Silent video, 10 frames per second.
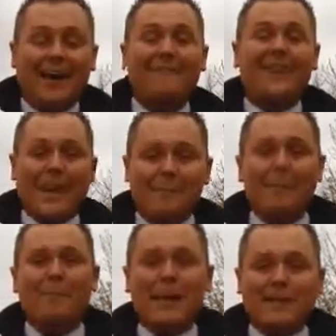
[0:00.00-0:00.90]
I feel I'll
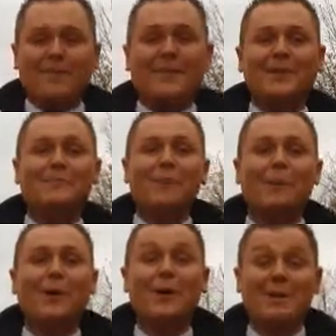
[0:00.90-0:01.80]
be best for this role
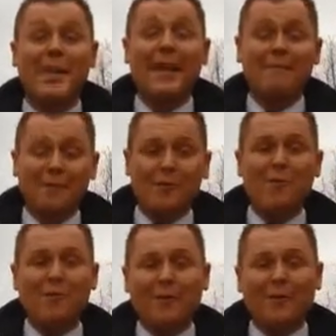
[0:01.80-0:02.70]
because I am very
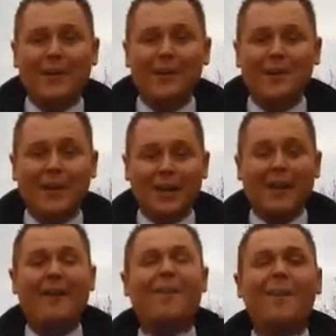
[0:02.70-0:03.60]
motivational,
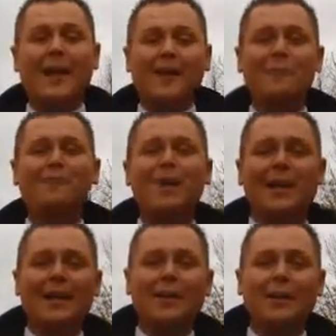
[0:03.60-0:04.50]
and I think I can
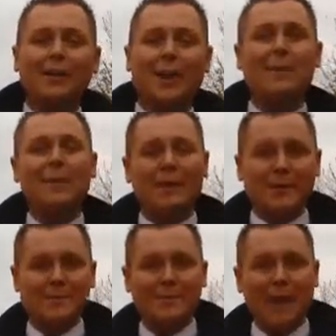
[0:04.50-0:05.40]
really, get people
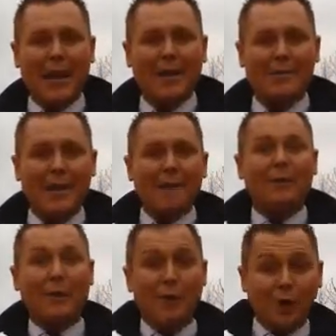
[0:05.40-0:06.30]
inspired
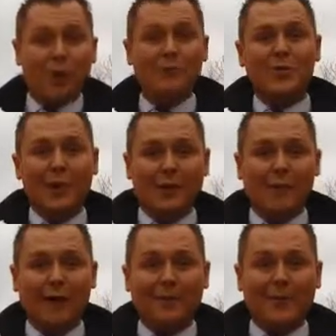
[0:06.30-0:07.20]
by what goes on
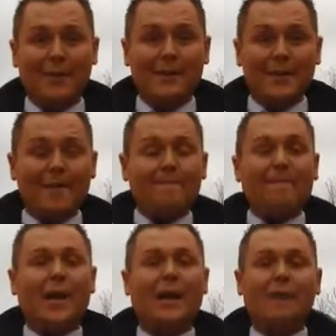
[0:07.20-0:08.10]
around us.
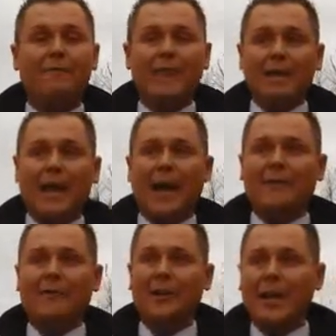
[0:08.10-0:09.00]
And I feel that
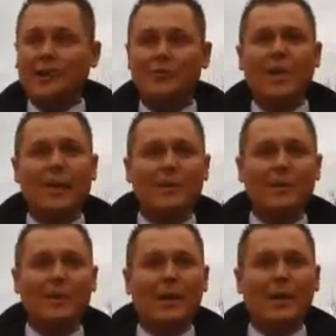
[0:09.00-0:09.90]
I naturally have
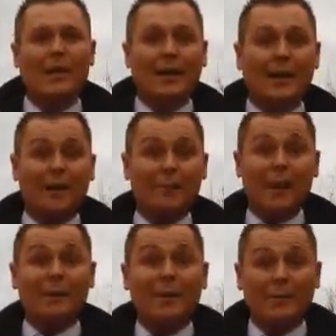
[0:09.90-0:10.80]
the ability to
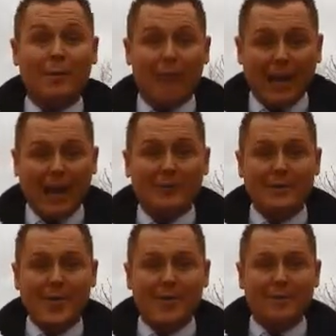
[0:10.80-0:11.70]
make people think
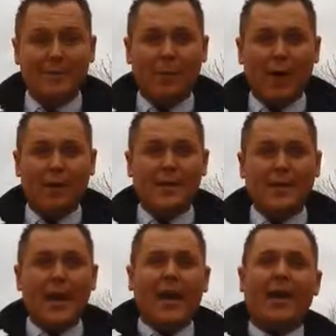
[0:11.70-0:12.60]
outside of the box,
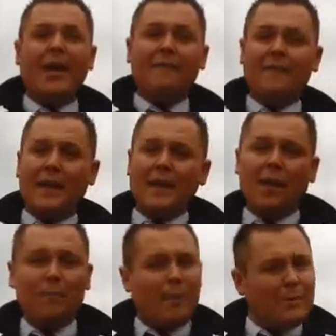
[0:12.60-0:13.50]
and if they're
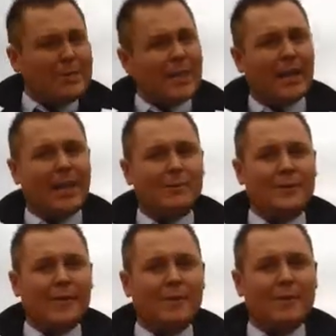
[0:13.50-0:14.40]
not maybe thinking
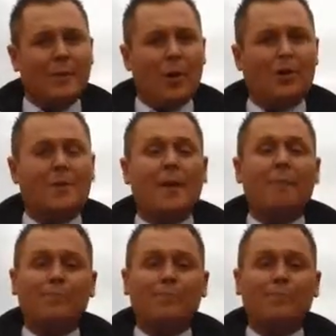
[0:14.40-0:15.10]
outside of the box,